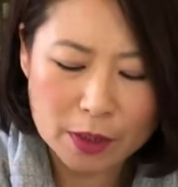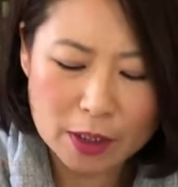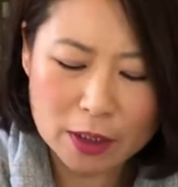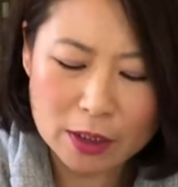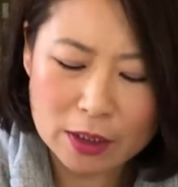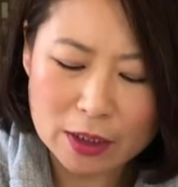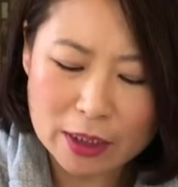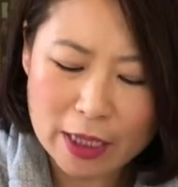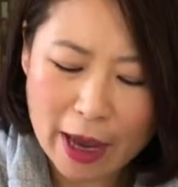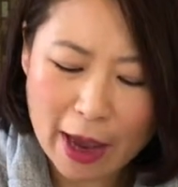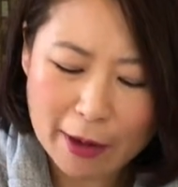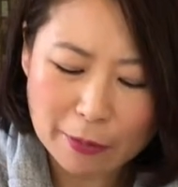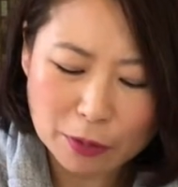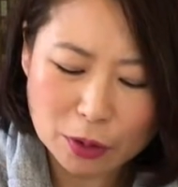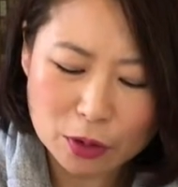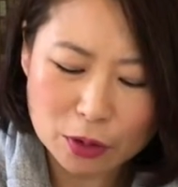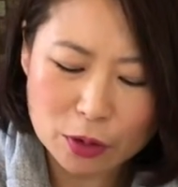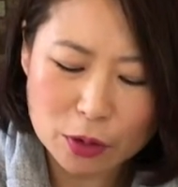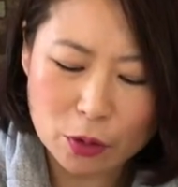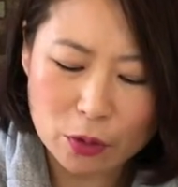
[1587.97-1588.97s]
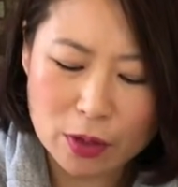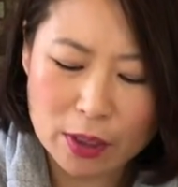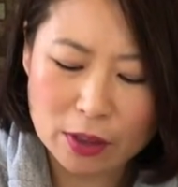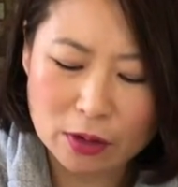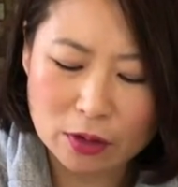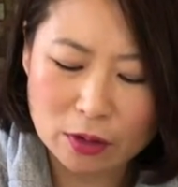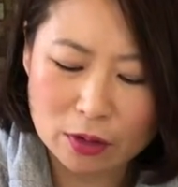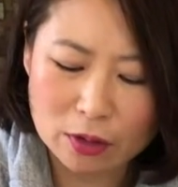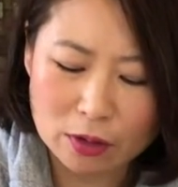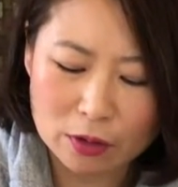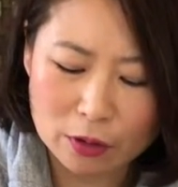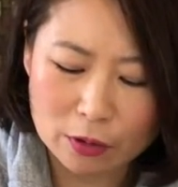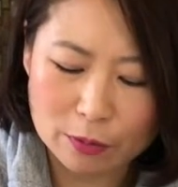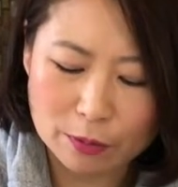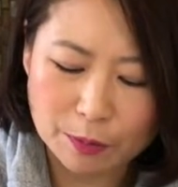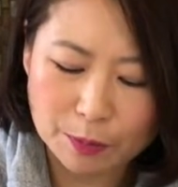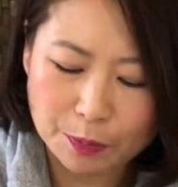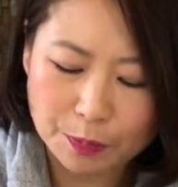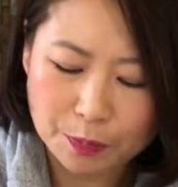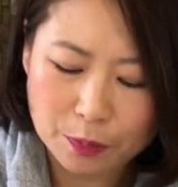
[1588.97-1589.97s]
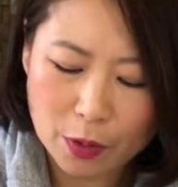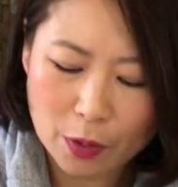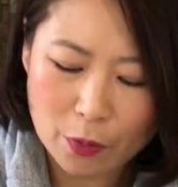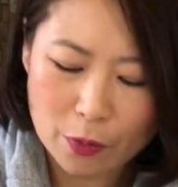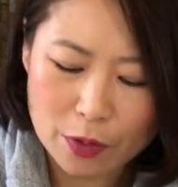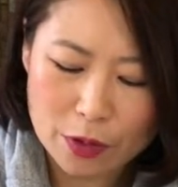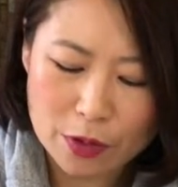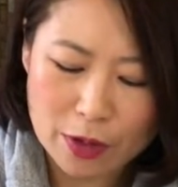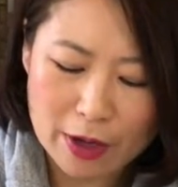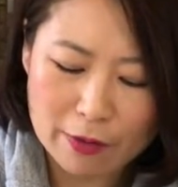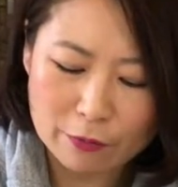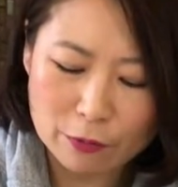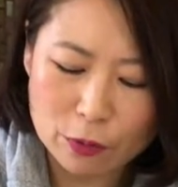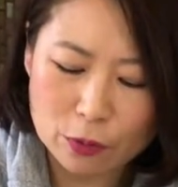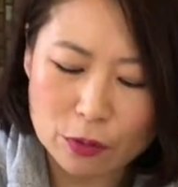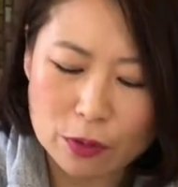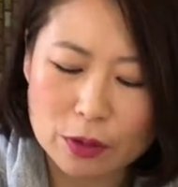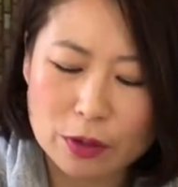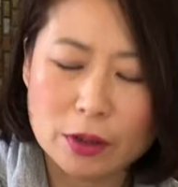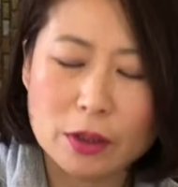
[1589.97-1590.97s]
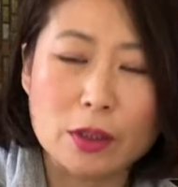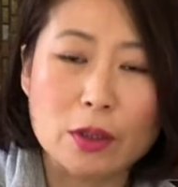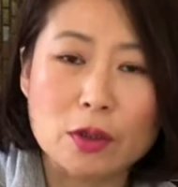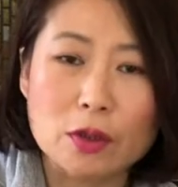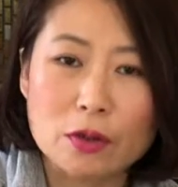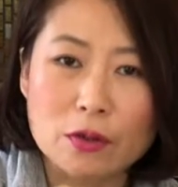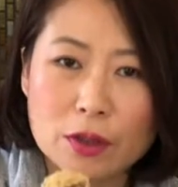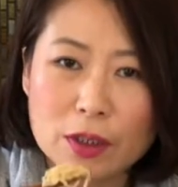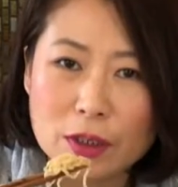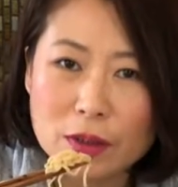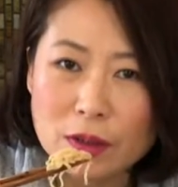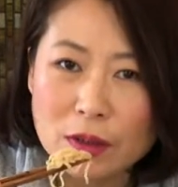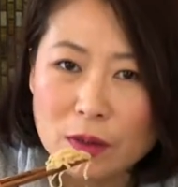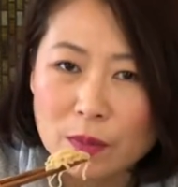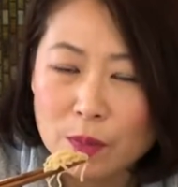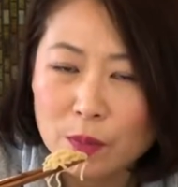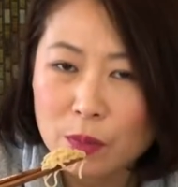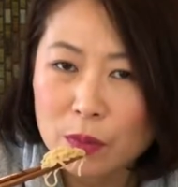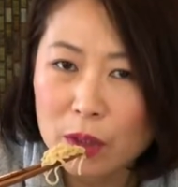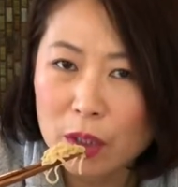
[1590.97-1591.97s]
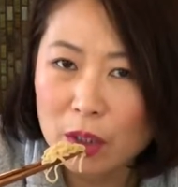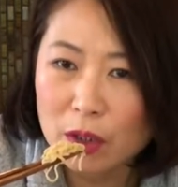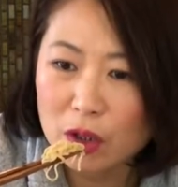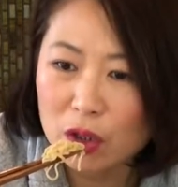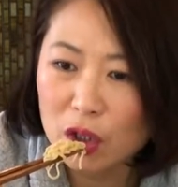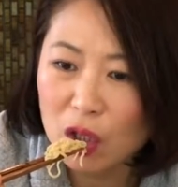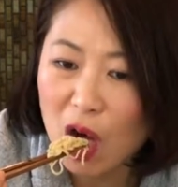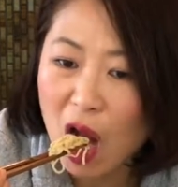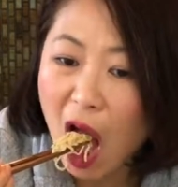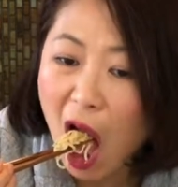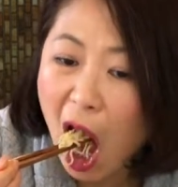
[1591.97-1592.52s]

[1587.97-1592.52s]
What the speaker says: It is absolutely okay to slurp when you have noodles in Korean culture.